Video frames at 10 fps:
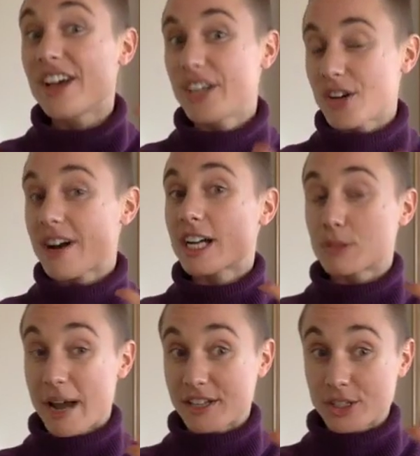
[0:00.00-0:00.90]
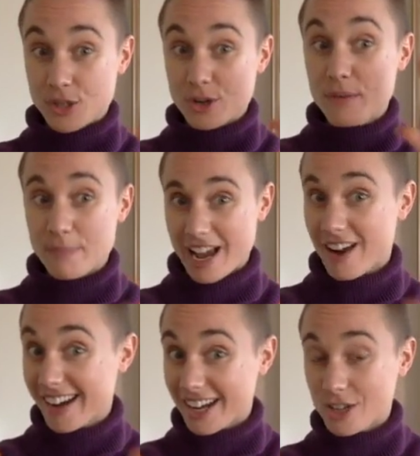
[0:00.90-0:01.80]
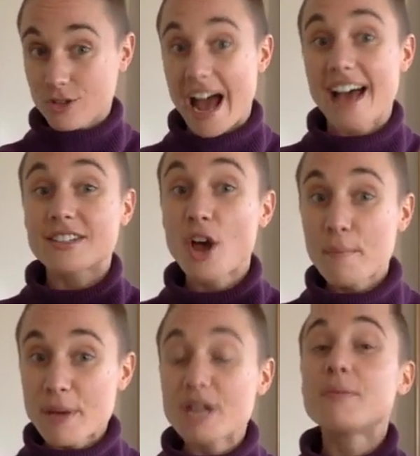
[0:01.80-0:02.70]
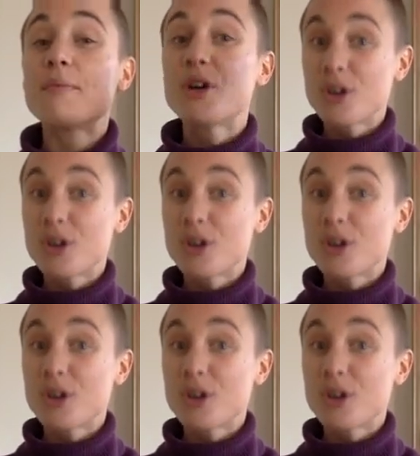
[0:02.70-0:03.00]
you are expected to compare and contrast minimum